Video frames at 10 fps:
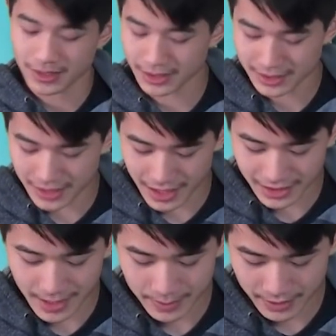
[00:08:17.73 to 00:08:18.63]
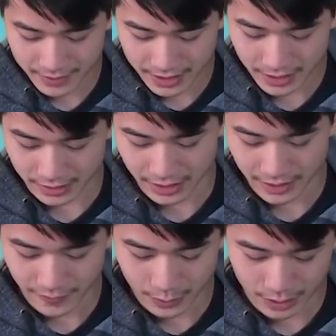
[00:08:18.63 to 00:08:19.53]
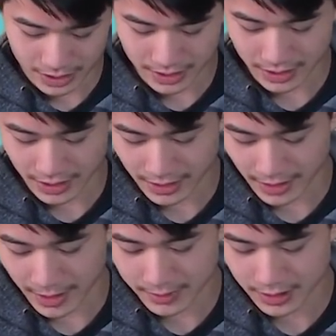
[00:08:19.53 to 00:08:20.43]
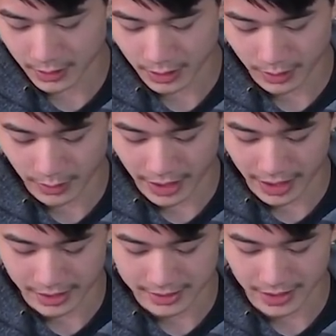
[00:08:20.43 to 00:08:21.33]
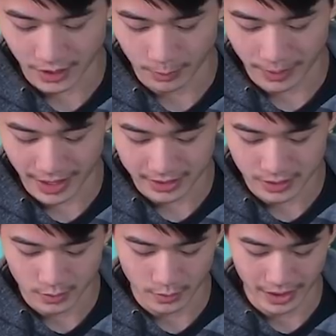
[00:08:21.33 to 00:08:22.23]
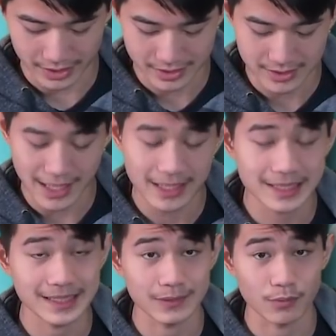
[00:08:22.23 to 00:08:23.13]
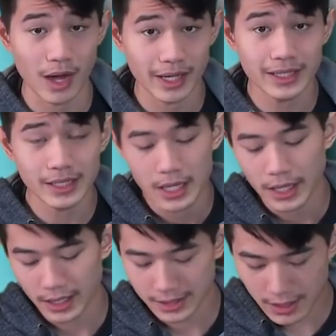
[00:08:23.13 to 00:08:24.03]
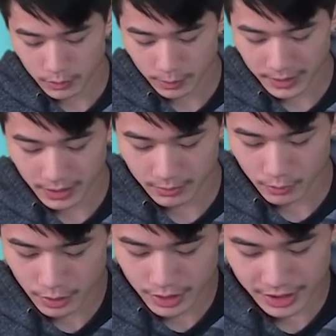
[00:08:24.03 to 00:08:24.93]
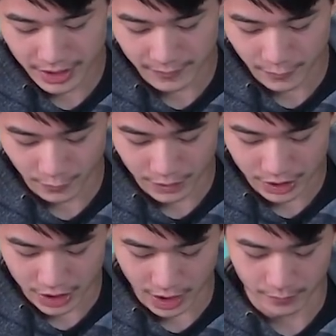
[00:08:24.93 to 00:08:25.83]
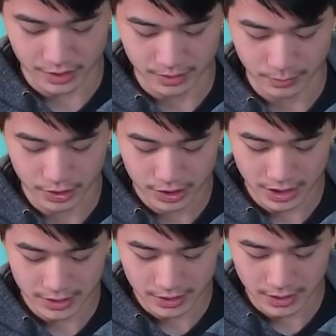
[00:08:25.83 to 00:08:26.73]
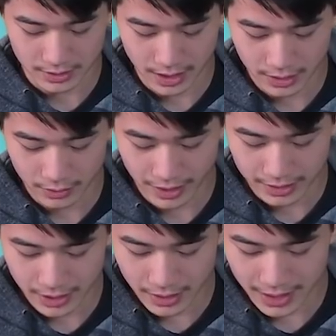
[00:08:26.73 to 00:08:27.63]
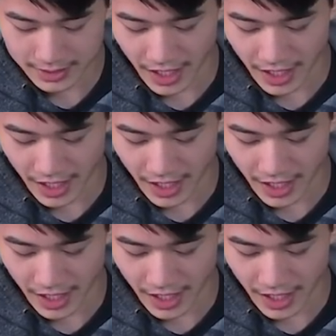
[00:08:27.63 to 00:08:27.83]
it's not that big of a deal. And of course, I'm just going to go ahead and cycle back to a second rocket, and that will be more than enough to finish off this push. As you can see, NATO right there, I